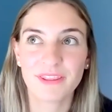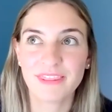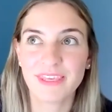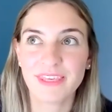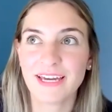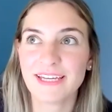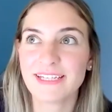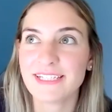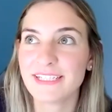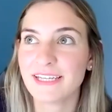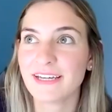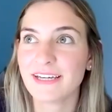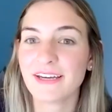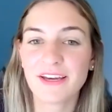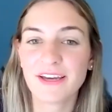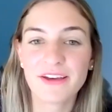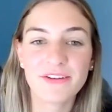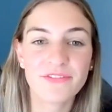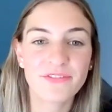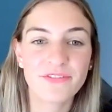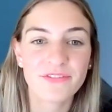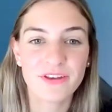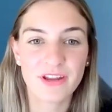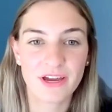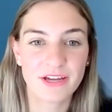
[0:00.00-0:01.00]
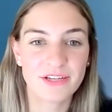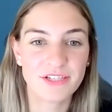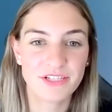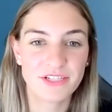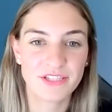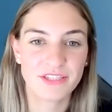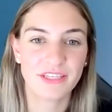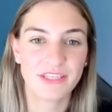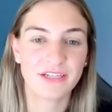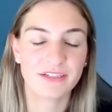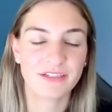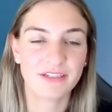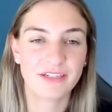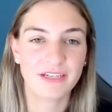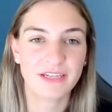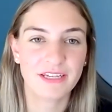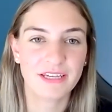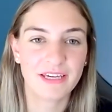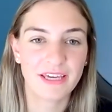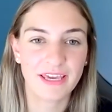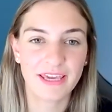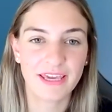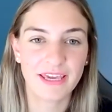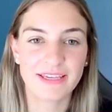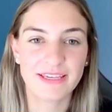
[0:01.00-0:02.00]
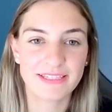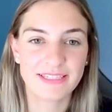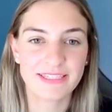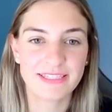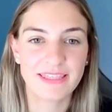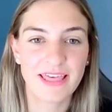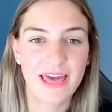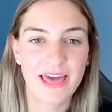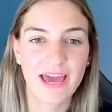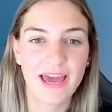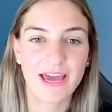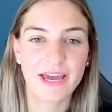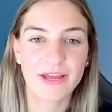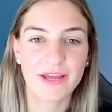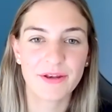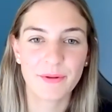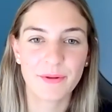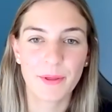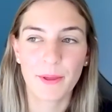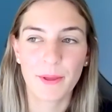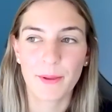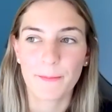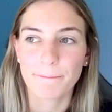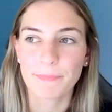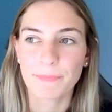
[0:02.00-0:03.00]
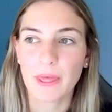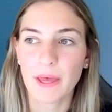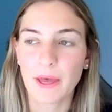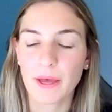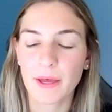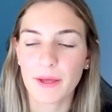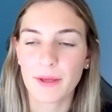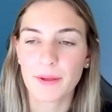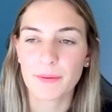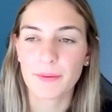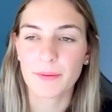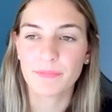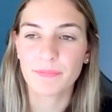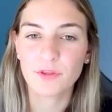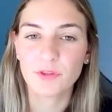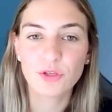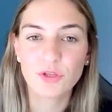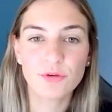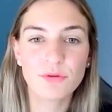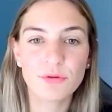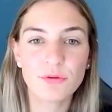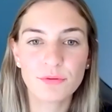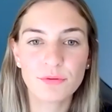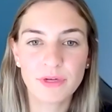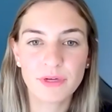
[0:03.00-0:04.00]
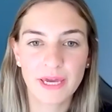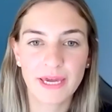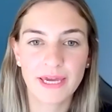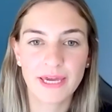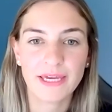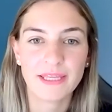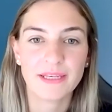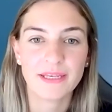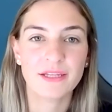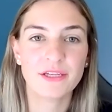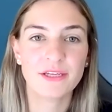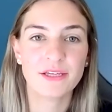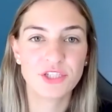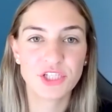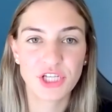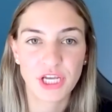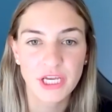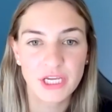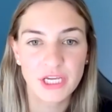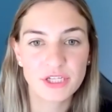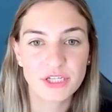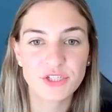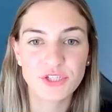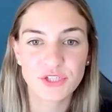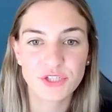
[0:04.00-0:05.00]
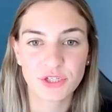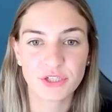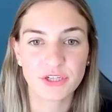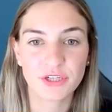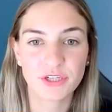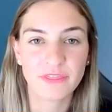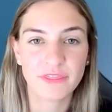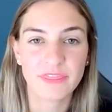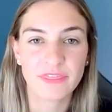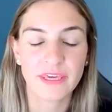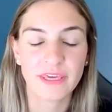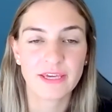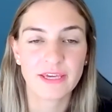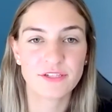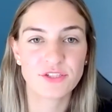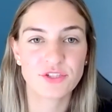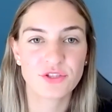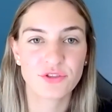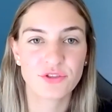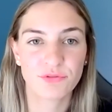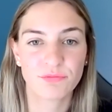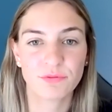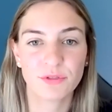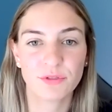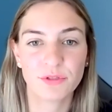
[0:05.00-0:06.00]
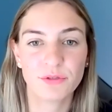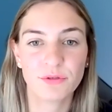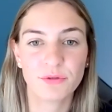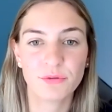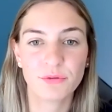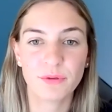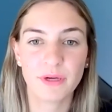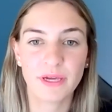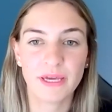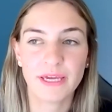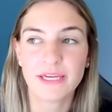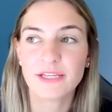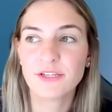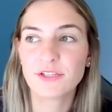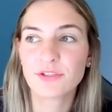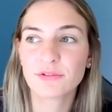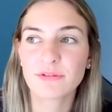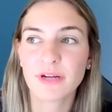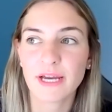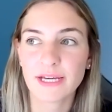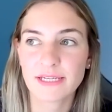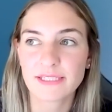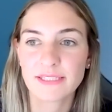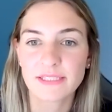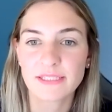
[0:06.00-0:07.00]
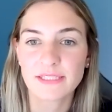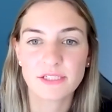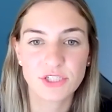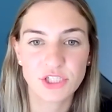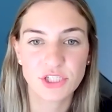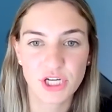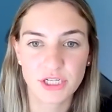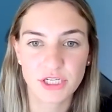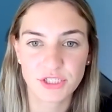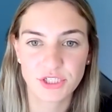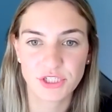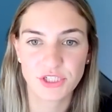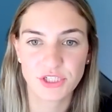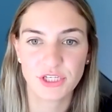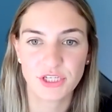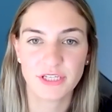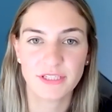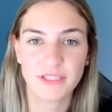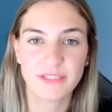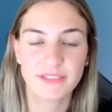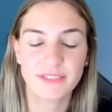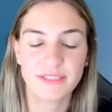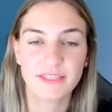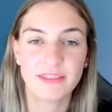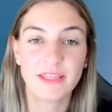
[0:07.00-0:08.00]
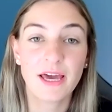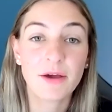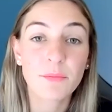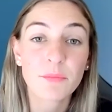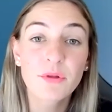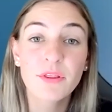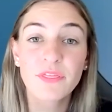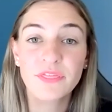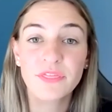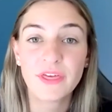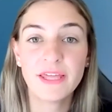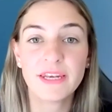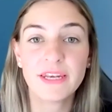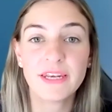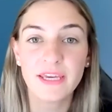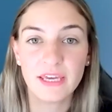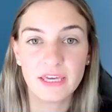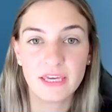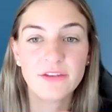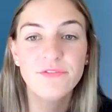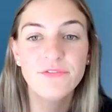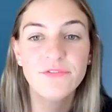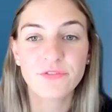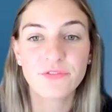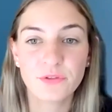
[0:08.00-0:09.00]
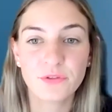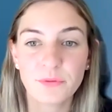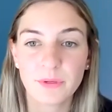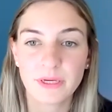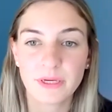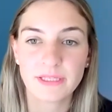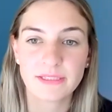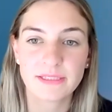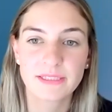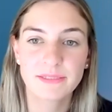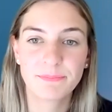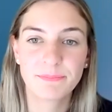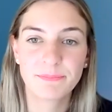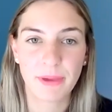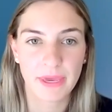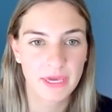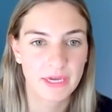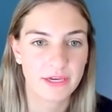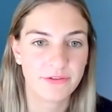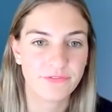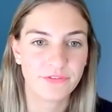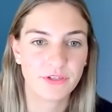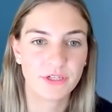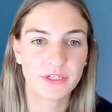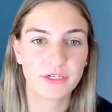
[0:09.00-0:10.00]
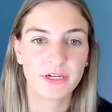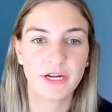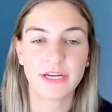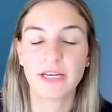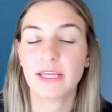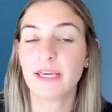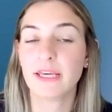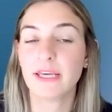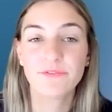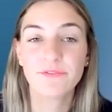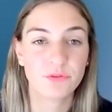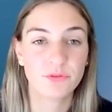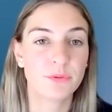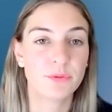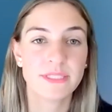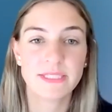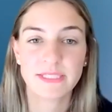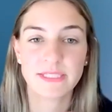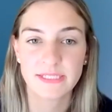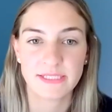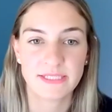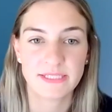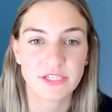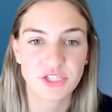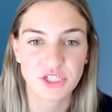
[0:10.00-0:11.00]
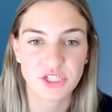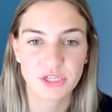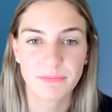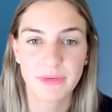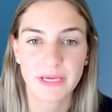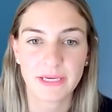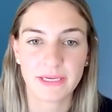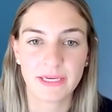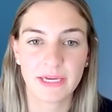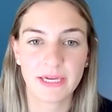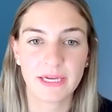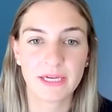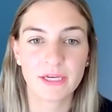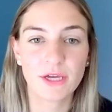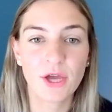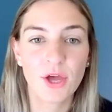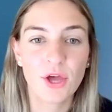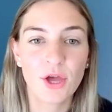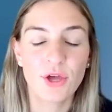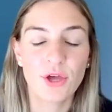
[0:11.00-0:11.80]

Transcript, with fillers: the idea of nudge theory is that um, you can change certain things through indirect suggestions that will then influence behavior and influence decision making.